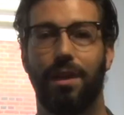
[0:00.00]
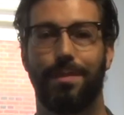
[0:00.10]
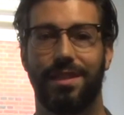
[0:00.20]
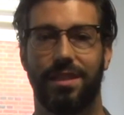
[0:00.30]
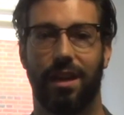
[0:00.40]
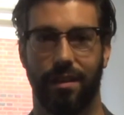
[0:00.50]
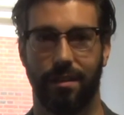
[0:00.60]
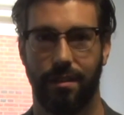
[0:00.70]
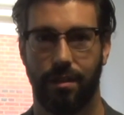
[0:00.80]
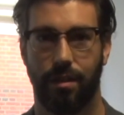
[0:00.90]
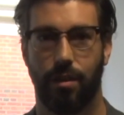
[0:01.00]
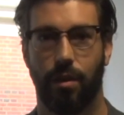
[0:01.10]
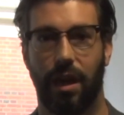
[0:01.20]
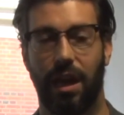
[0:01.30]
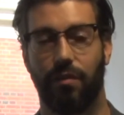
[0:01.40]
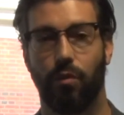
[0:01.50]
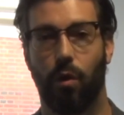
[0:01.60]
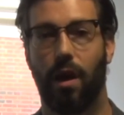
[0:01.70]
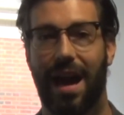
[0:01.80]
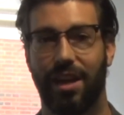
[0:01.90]
be done if you
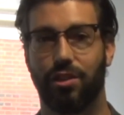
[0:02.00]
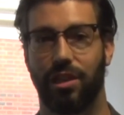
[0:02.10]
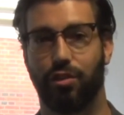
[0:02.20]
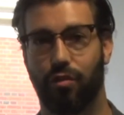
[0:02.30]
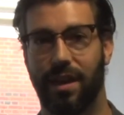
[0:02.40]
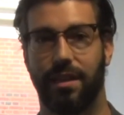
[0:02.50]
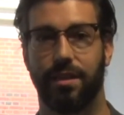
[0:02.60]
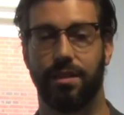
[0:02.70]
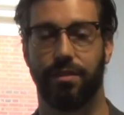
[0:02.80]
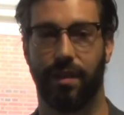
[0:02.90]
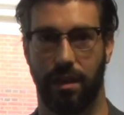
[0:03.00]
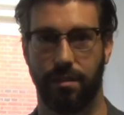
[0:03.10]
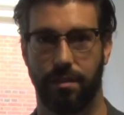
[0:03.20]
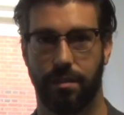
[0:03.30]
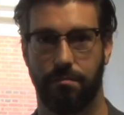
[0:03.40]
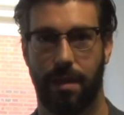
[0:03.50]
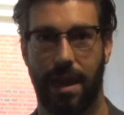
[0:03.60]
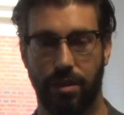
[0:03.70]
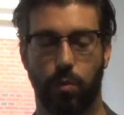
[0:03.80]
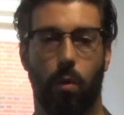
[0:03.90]
are actually trained in surveillance.
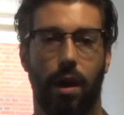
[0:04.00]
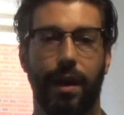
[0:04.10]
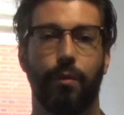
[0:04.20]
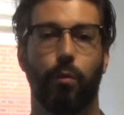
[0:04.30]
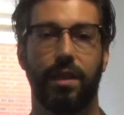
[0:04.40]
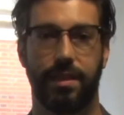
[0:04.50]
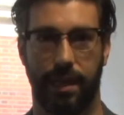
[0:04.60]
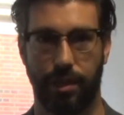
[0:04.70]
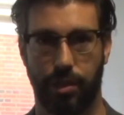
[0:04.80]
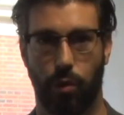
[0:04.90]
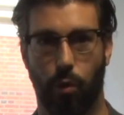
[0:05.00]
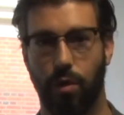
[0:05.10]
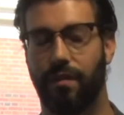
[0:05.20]
Hence why we teach all of